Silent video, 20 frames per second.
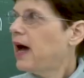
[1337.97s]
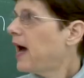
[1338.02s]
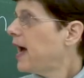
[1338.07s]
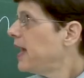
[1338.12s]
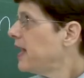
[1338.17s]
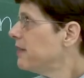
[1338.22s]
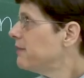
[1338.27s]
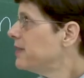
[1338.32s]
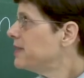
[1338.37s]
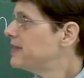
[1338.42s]
I
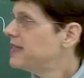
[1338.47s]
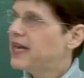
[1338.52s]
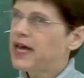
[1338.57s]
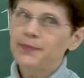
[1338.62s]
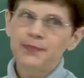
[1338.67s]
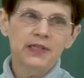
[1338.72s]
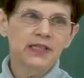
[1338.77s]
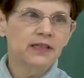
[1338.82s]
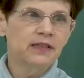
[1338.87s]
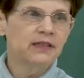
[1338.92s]
have
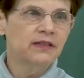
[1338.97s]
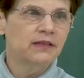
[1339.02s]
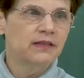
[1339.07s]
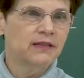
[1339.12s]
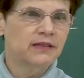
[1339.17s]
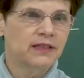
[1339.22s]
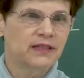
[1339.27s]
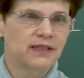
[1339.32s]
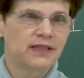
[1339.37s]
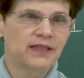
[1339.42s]
adapted
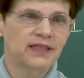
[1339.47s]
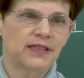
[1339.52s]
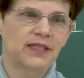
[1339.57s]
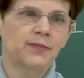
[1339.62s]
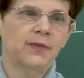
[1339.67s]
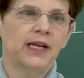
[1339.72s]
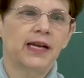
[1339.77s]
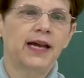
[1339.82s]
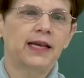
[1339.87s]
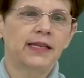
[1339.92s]
the
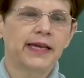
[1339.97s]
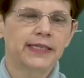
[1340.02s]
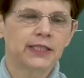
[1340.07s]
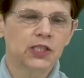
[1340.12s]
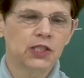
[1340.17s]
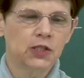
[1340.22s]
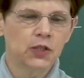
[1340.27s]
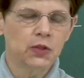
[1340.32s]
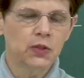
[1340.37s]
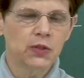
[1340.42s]
system that I like
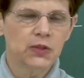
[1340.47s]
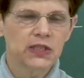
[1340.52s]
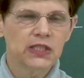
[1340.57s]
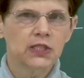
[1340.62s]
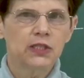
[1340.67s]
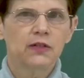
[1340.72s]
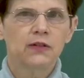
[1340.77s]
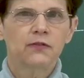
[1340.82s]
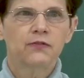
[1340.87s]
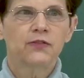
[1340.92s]
to
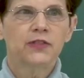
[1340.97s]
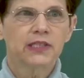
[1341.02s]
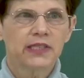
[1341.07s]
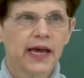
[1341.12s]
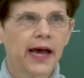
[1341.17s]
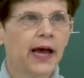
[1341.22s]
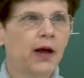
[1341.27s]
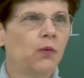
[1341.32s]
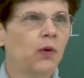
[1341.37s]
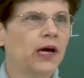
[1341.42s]
use for
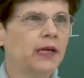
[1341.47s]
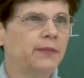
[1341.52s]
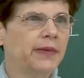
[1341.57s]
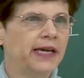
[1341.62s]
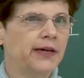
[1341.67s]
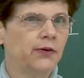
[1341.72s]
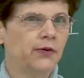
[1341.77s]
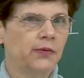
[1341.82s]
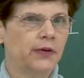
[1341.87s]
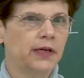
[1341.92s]
Taiwan
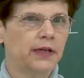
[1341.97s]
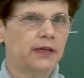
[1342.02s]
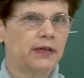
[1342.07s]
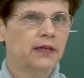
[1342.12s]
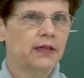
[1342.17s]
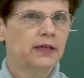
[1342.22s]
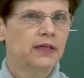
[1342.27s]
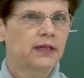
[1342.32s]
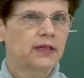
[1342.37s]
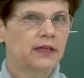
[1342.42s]
Mandarin.
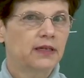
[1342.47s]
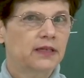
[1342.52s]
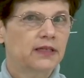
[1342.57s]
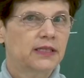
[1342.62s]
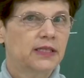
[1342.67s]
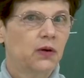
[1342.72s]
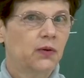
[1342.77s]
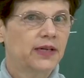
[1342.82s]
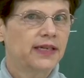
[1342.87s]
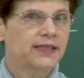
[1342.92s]

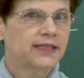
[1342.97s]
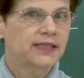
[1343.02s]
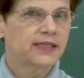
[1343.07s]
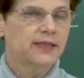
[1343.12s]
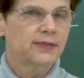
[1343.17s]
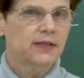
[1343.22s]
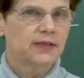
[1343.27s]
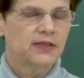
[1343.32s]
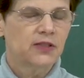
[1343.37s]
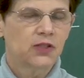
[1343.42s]
So
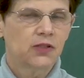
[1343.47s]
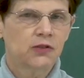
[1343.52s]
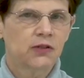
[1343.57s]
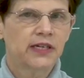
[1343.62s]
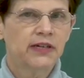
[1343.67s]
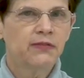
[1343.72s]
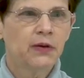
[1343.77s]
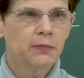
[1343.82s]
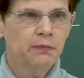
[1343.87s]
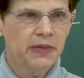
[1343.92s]
it's
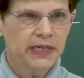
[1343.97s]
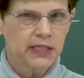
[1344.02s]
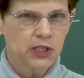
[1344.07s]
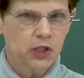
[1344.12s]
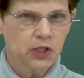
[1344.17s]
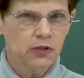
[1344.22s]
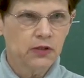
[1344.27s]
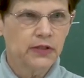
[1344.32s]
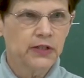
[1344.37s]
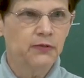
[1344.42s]
sort of a
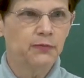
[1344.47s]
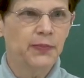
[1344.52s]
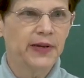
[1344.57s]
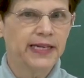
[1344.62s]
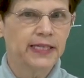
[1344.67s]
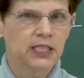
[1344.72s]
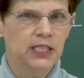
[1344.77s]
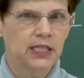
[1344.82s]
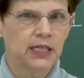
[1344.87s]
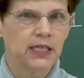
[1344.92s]
mixture of
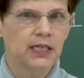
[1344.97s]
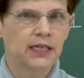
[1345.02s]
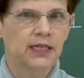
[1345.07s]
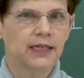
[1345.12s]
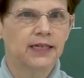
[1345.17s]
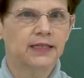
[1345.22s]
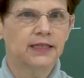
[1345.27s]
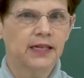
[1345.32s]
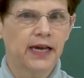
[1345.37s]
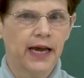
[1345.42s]
Beijing
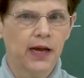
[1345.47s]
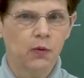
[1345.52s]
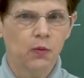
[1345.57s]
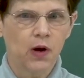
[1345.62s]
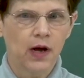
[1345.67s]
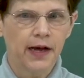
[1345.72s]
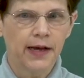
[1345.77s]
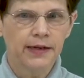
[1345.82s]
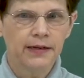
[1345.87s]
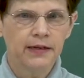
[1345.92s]
and
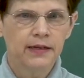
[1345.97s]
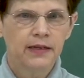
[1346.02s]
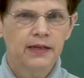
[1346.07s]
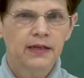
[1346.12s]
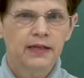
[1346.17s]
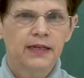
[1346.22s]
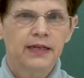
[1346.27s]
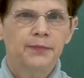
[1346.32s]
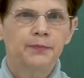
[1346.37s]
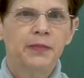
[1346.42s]
Taiwan,
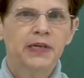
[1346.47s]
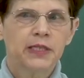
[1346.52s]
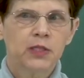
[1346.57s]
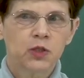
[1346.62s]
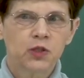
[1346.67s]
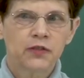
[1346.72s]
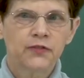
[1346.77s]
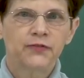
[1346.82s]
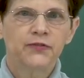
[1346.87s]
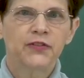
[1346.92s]

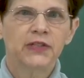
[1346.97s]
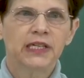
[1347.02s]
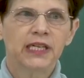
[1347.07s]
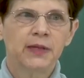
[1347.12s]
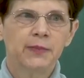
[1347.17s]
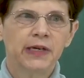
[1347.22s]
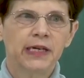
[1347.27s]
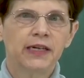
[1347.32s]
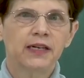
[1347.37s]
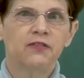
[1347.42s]
mixture of
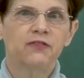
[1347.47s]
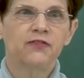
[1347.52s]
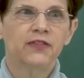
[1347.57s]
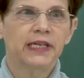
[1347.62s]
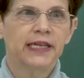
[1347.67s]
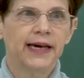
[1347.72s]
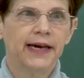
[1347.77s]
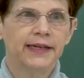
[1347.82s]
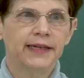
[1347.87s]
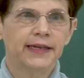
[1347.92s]
phonemic and
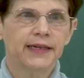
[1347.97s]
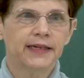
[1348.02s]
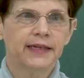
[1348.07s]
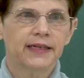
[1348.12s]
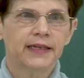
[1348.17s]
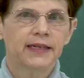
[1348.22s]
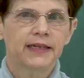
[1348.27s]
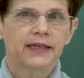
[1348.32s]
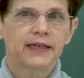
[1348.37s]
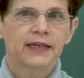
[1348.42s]
phonetic.
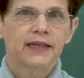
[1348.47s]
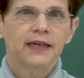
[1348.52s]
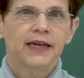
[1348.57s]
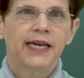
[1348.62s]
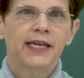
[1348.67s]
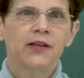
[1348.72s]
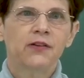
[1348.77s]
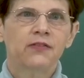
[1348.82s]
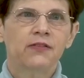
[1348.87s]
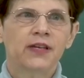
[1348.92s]

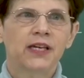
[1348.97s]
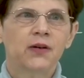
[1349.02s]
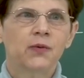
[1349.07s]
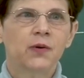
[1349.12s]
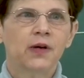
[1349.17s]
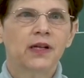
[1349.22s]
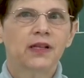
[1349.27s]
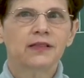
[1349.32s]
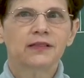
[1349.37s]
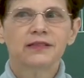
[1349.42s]
And you think,
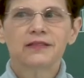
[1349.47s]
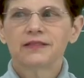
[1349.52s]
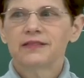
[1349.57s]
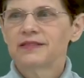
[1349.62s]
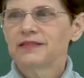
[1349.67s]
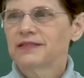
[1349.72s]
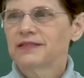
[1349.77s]
well,